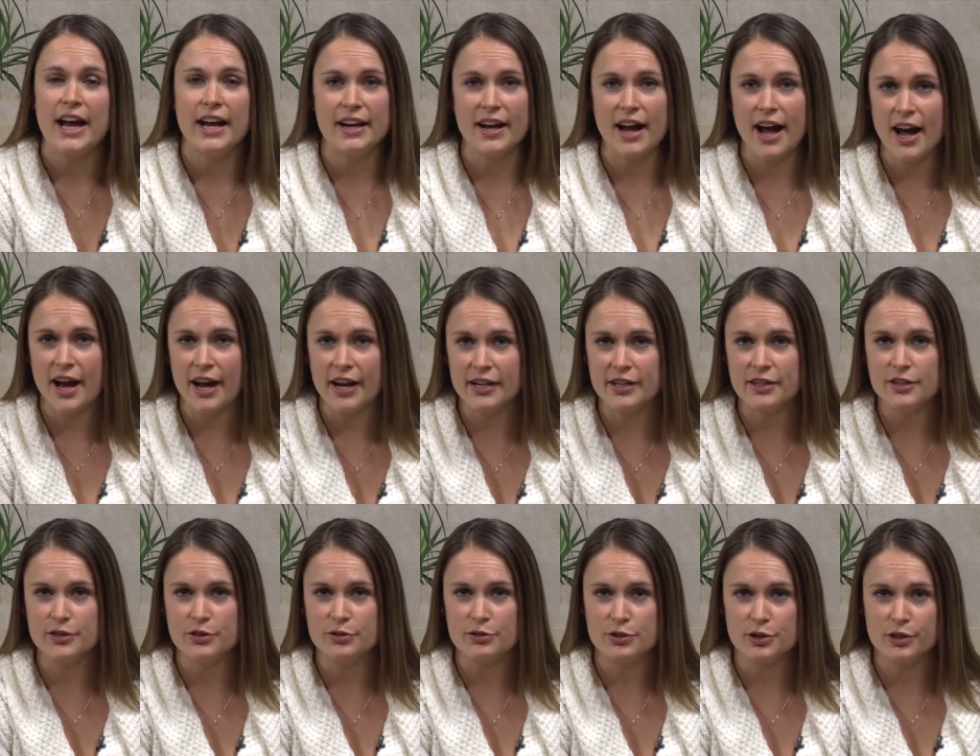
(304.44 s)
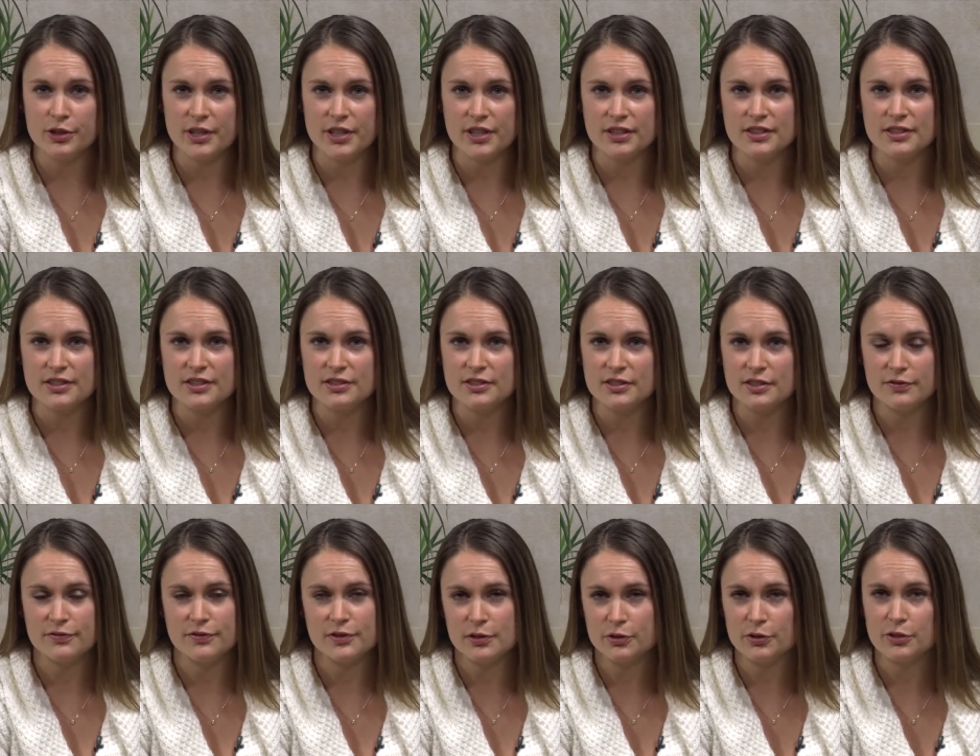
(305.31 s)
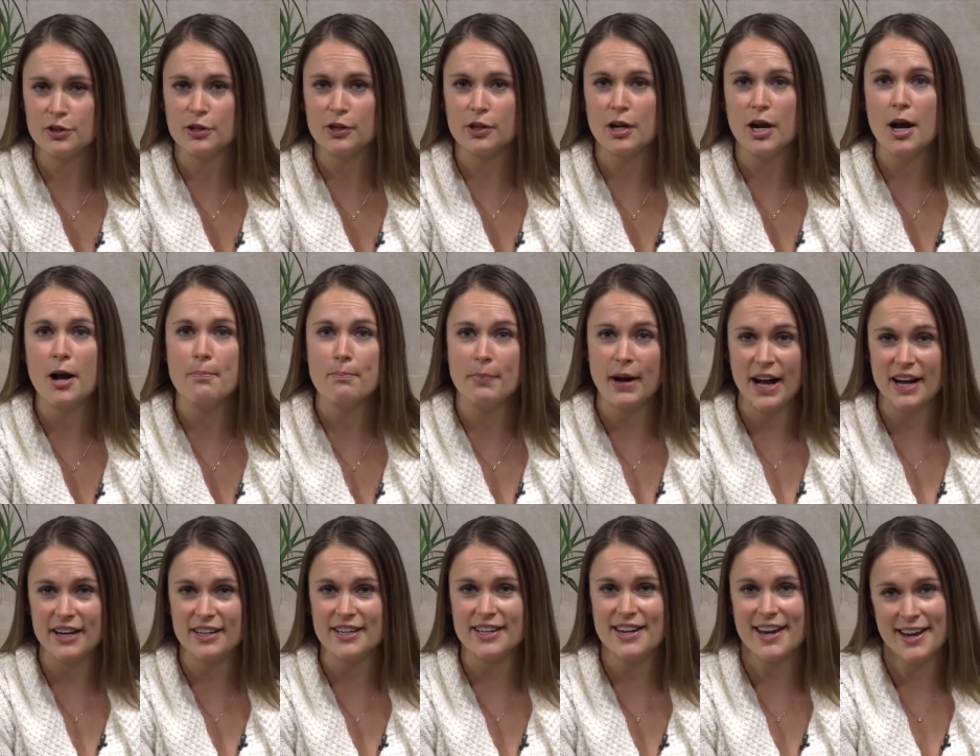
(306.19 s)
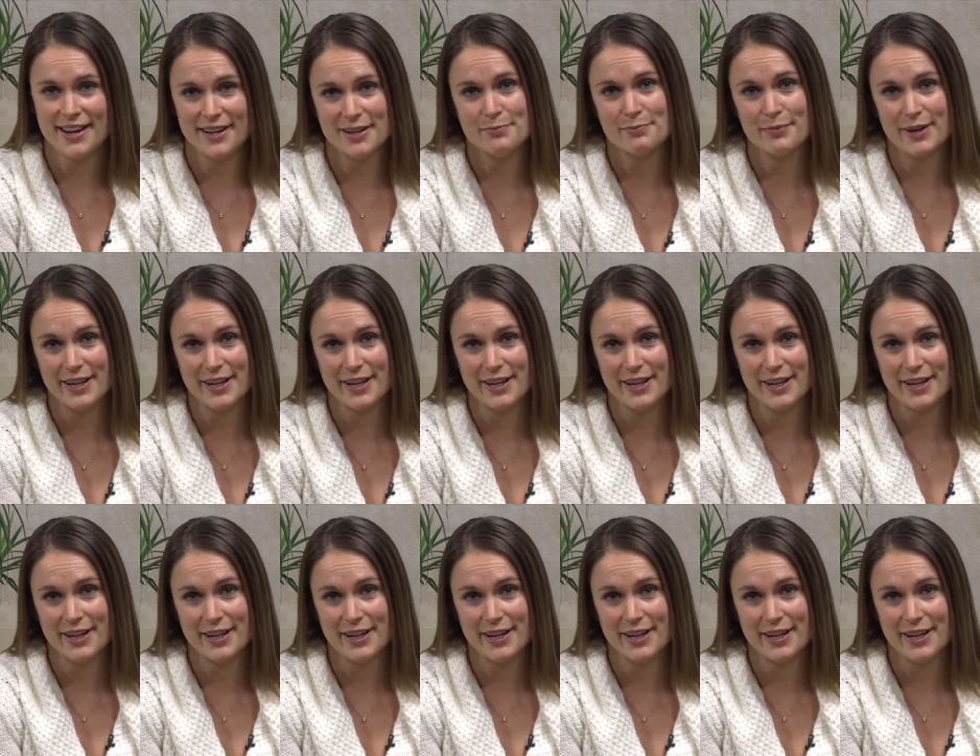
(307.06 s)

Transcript: and high in nutrients to fuel your body and